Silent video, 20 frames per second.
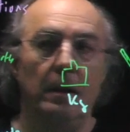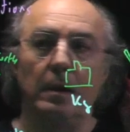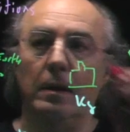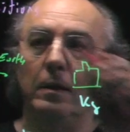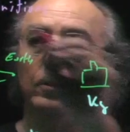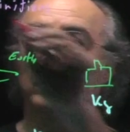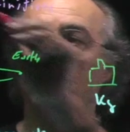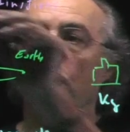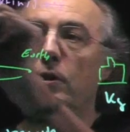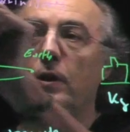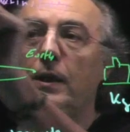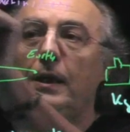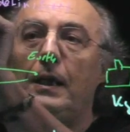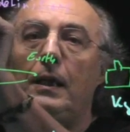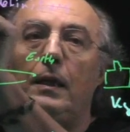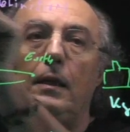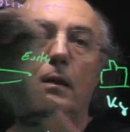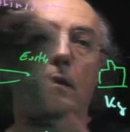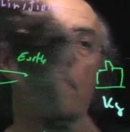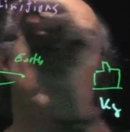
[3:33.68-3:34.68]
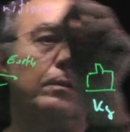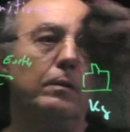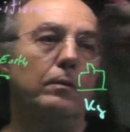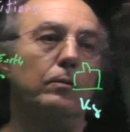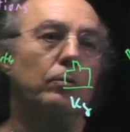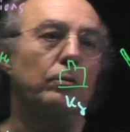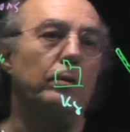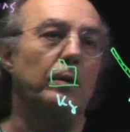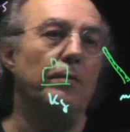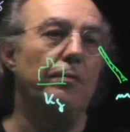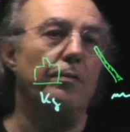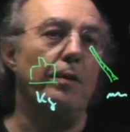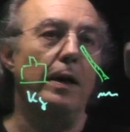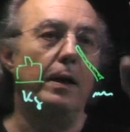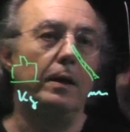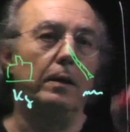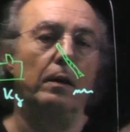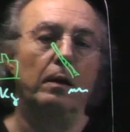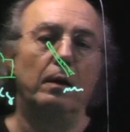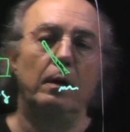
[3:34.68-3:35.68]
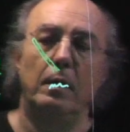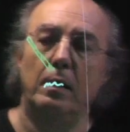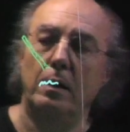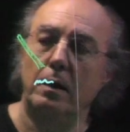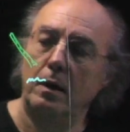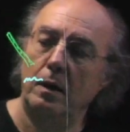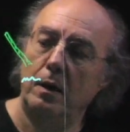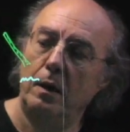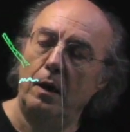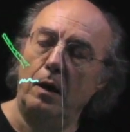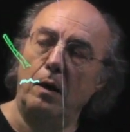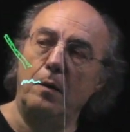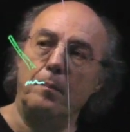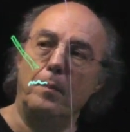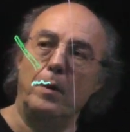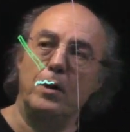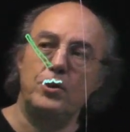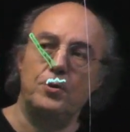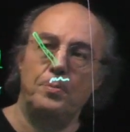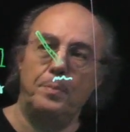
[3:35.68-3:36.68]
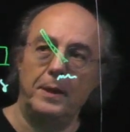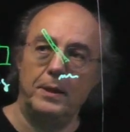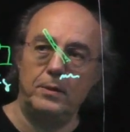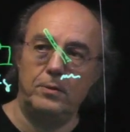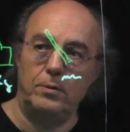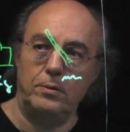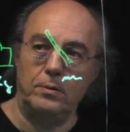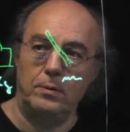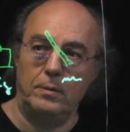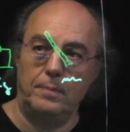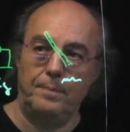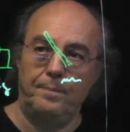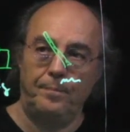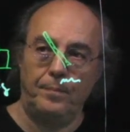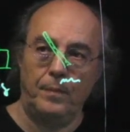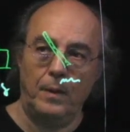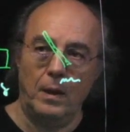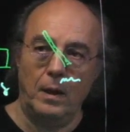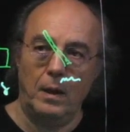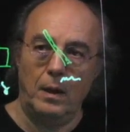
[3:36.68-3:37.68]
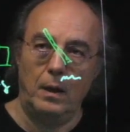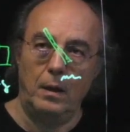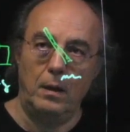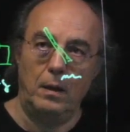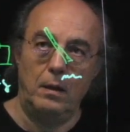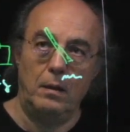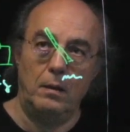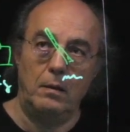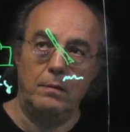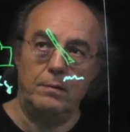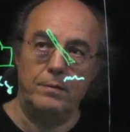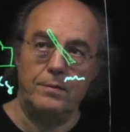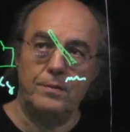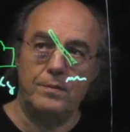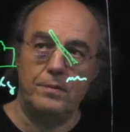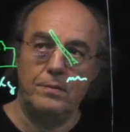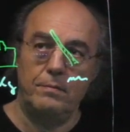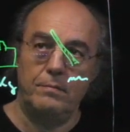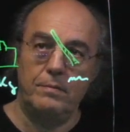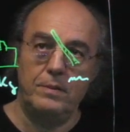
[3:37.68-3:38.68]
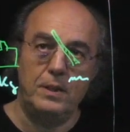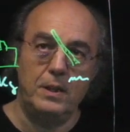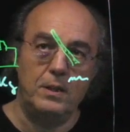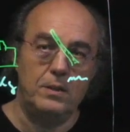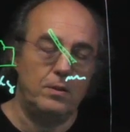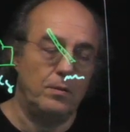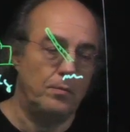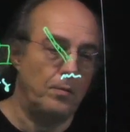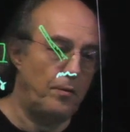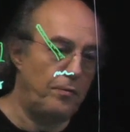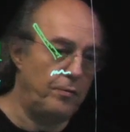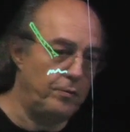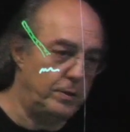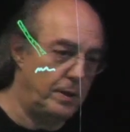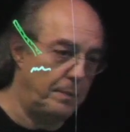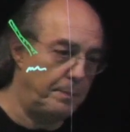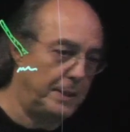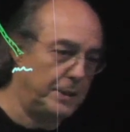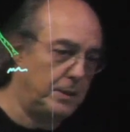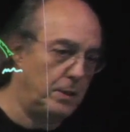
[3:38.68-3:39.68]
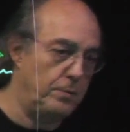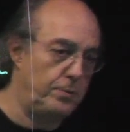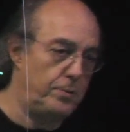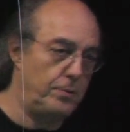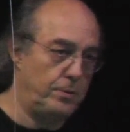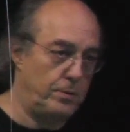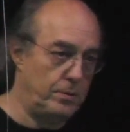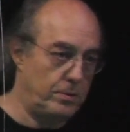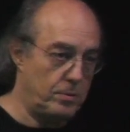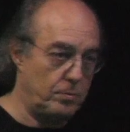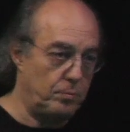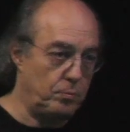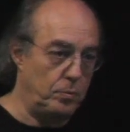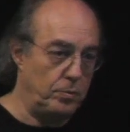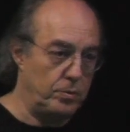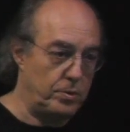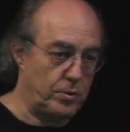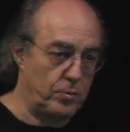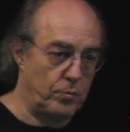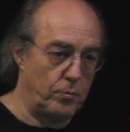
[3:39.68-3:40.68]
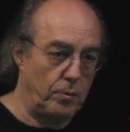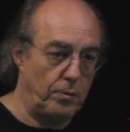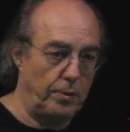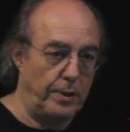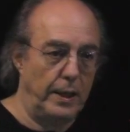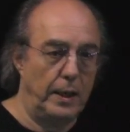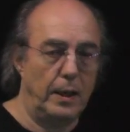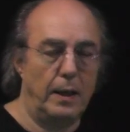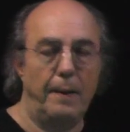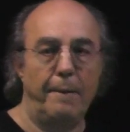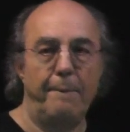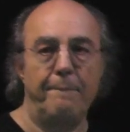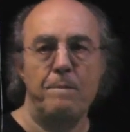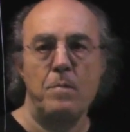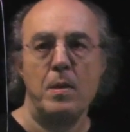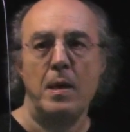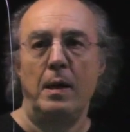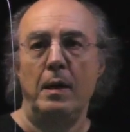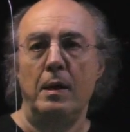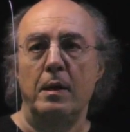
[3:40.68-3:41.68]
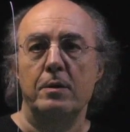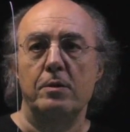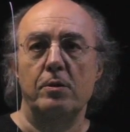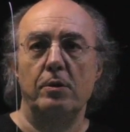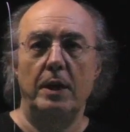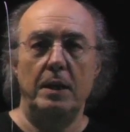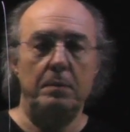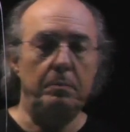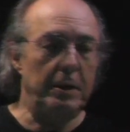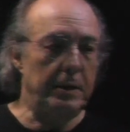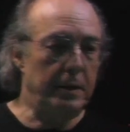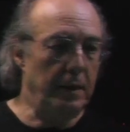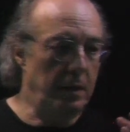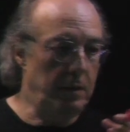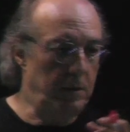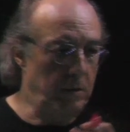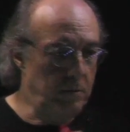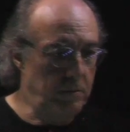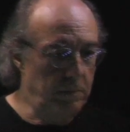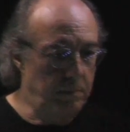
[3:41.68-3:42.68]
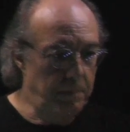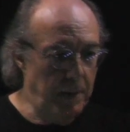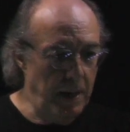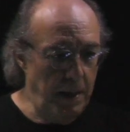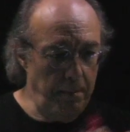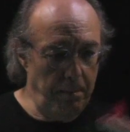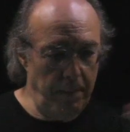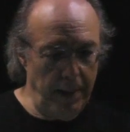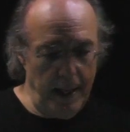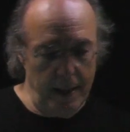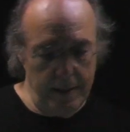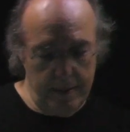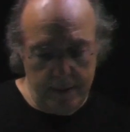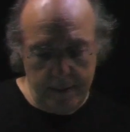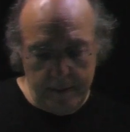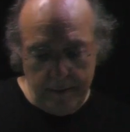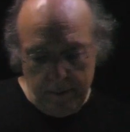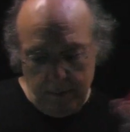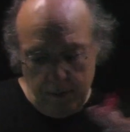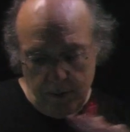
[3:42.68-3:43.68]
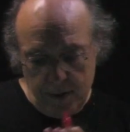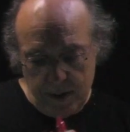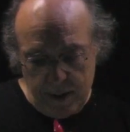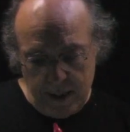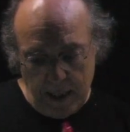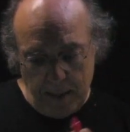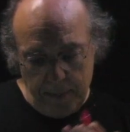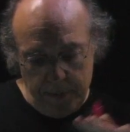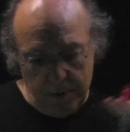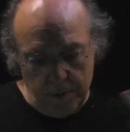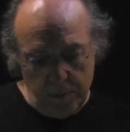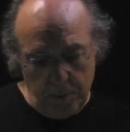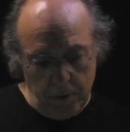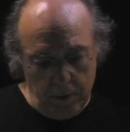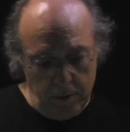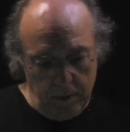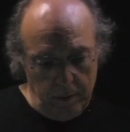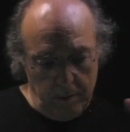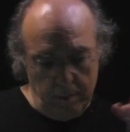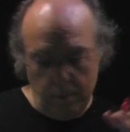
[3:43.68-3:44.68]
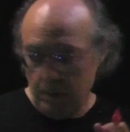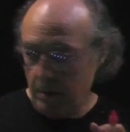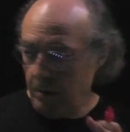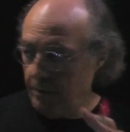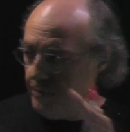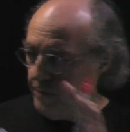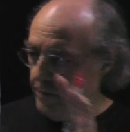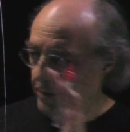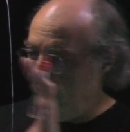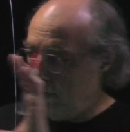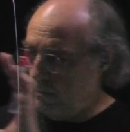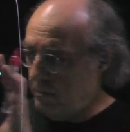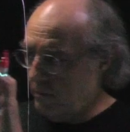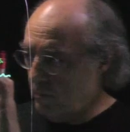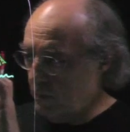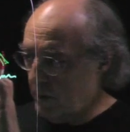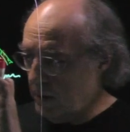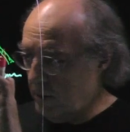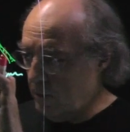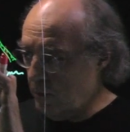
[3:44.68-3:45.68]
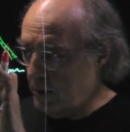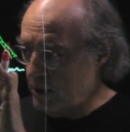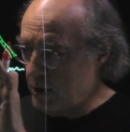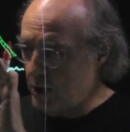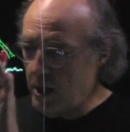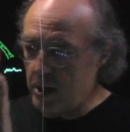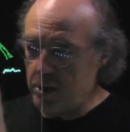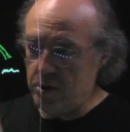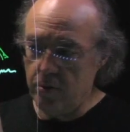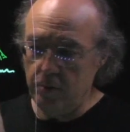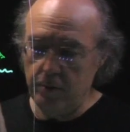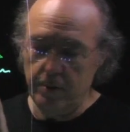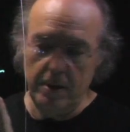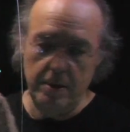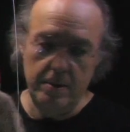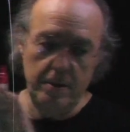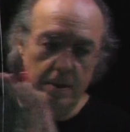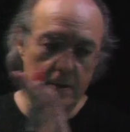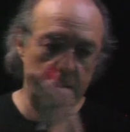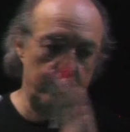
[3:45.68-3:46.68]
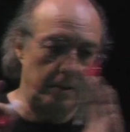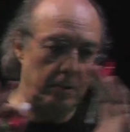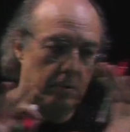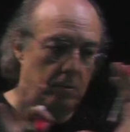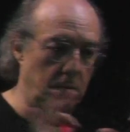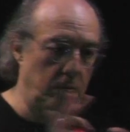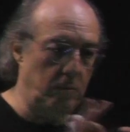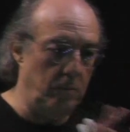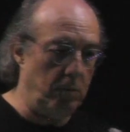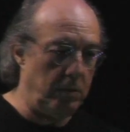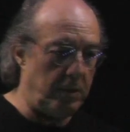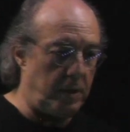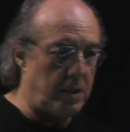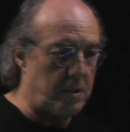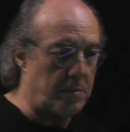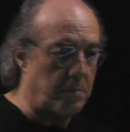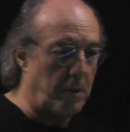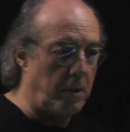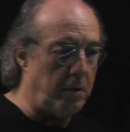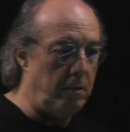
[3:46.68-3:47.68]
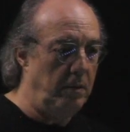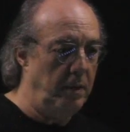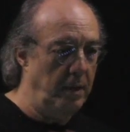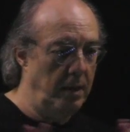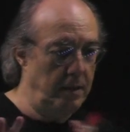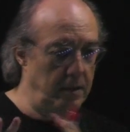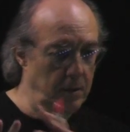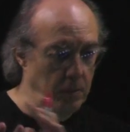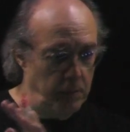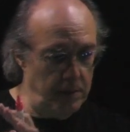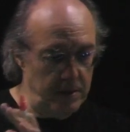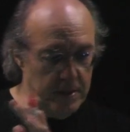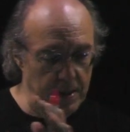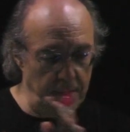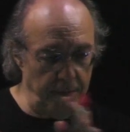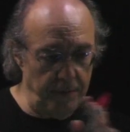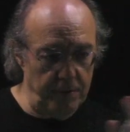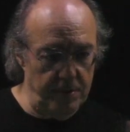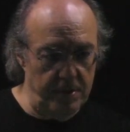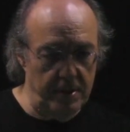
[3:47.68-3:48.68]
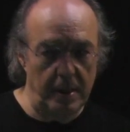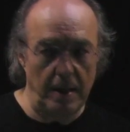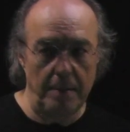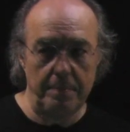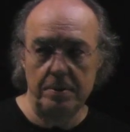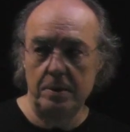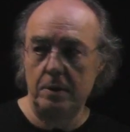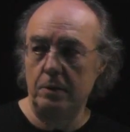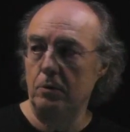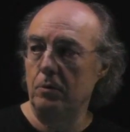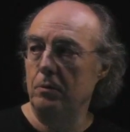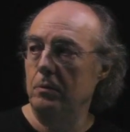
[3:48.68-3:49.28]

the need to define a much better system of fundamental units was growing. So let me tell you, bypass the steps where we changed all these things into what is modern. There were several steps in